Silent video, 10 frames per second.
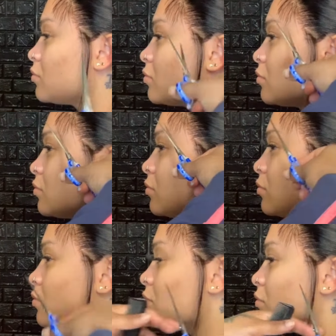
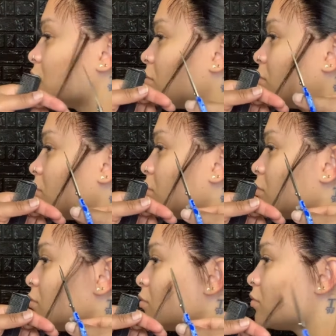Nobody speaks.